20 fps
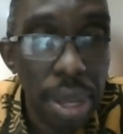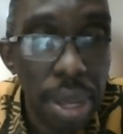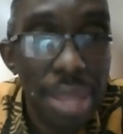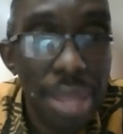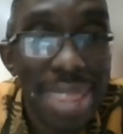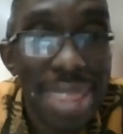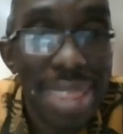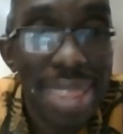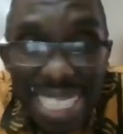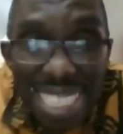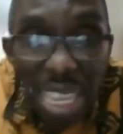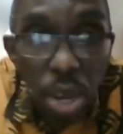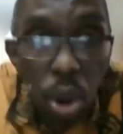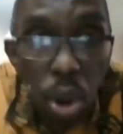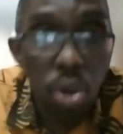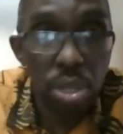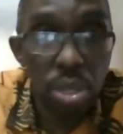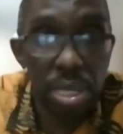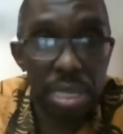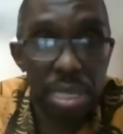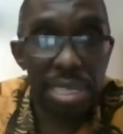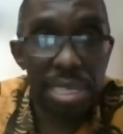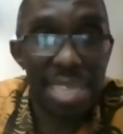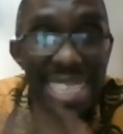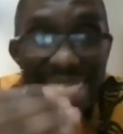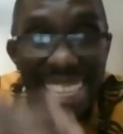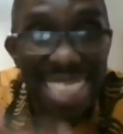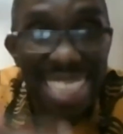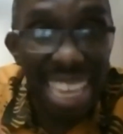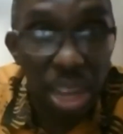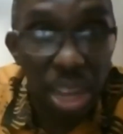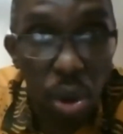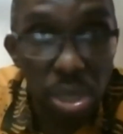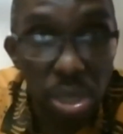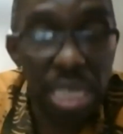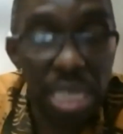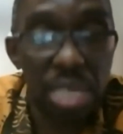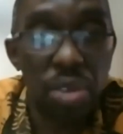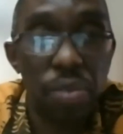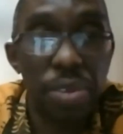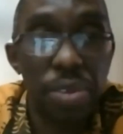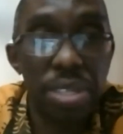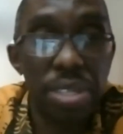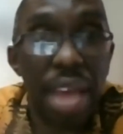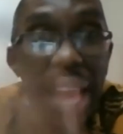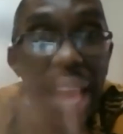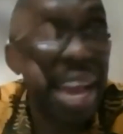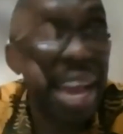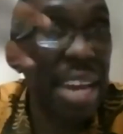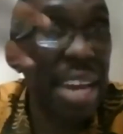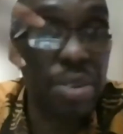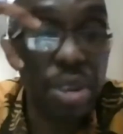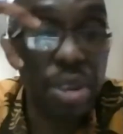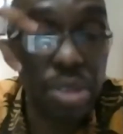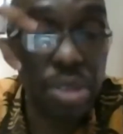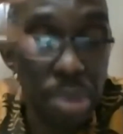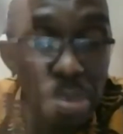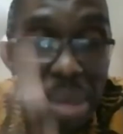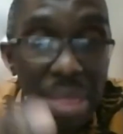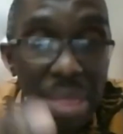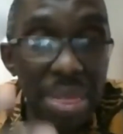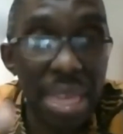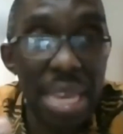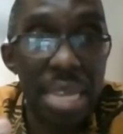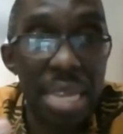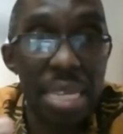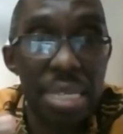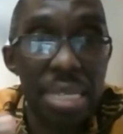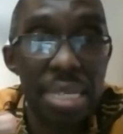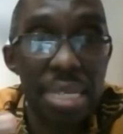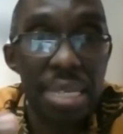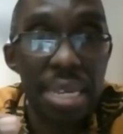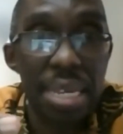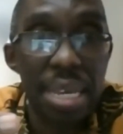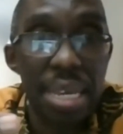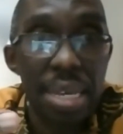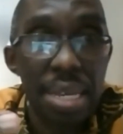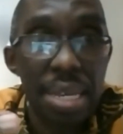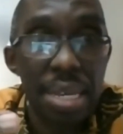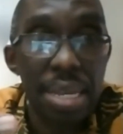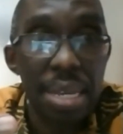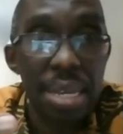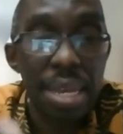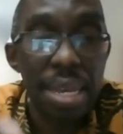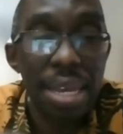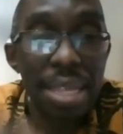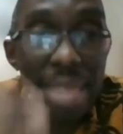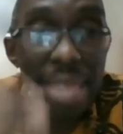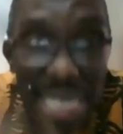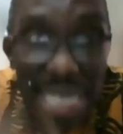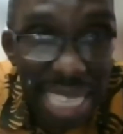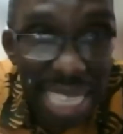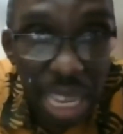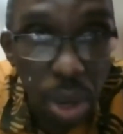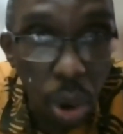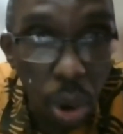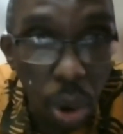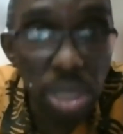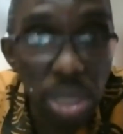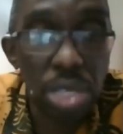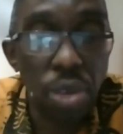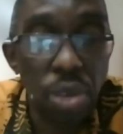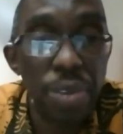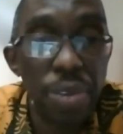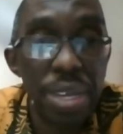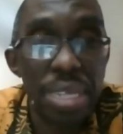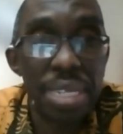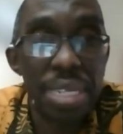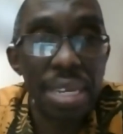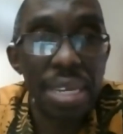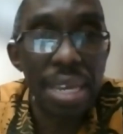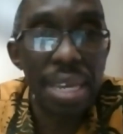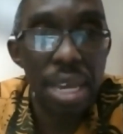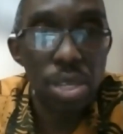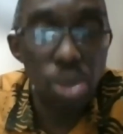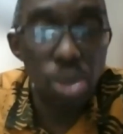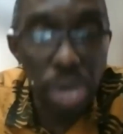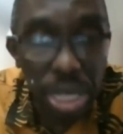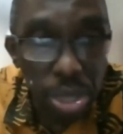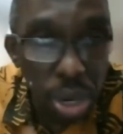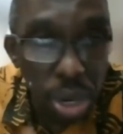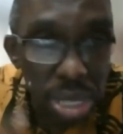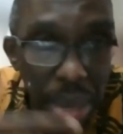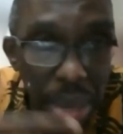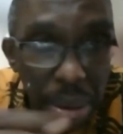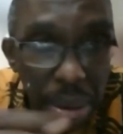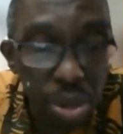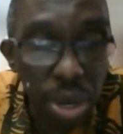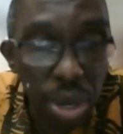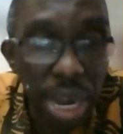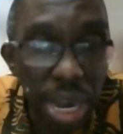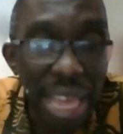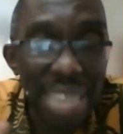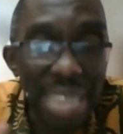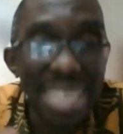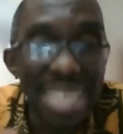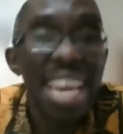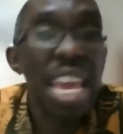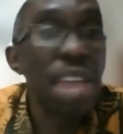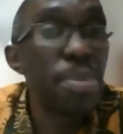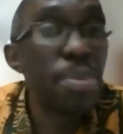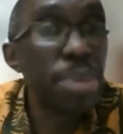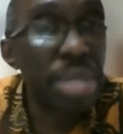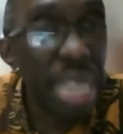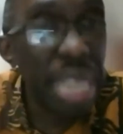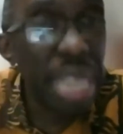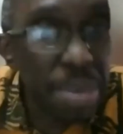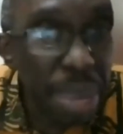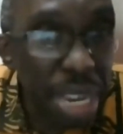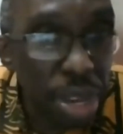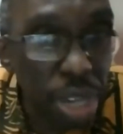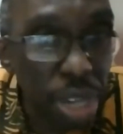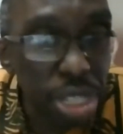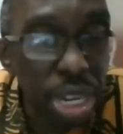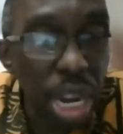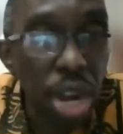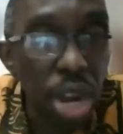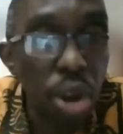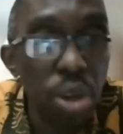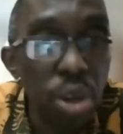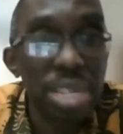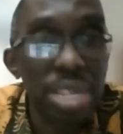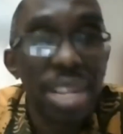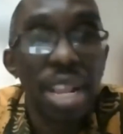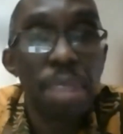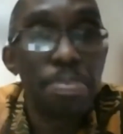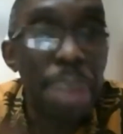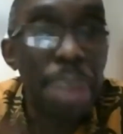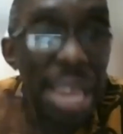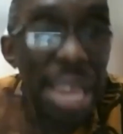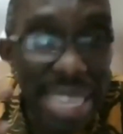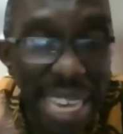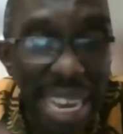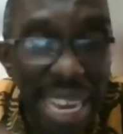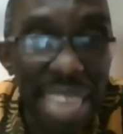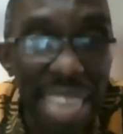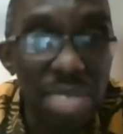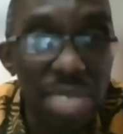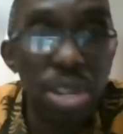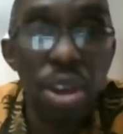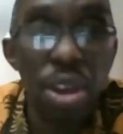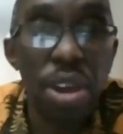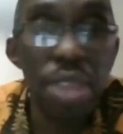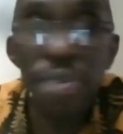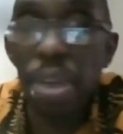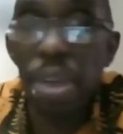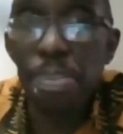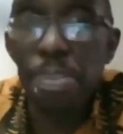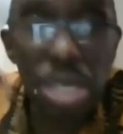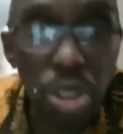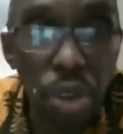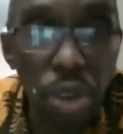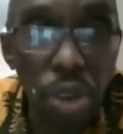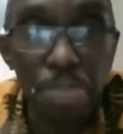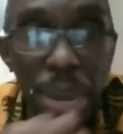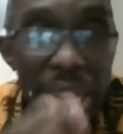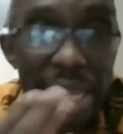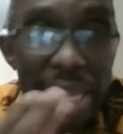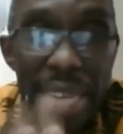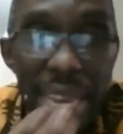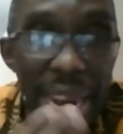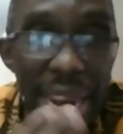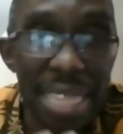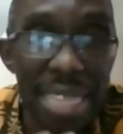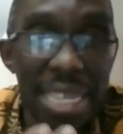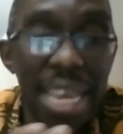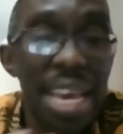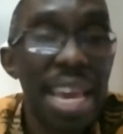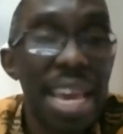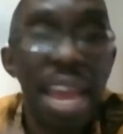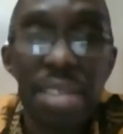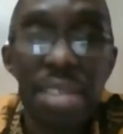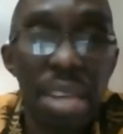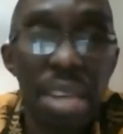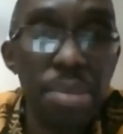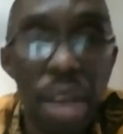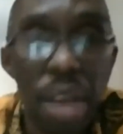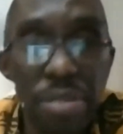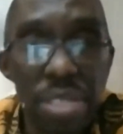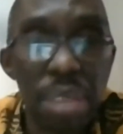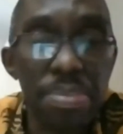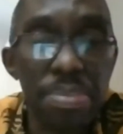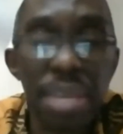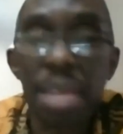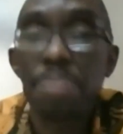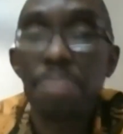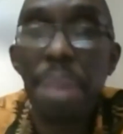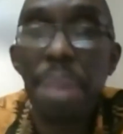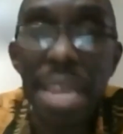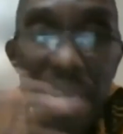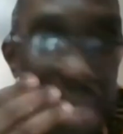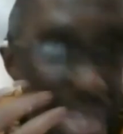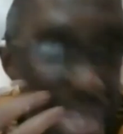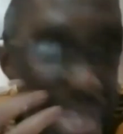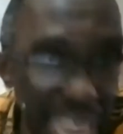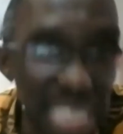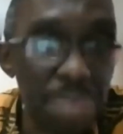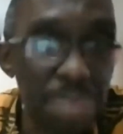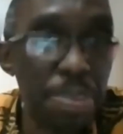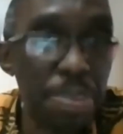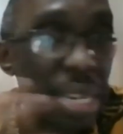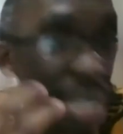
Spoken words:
This is the cause. These are the causes of it. I cannot remember things. This is the causes of it. So detox helps to clear it. If you're taking medication a lot, painkillers, if you're a person on painkillers, every time you have something, painkillers,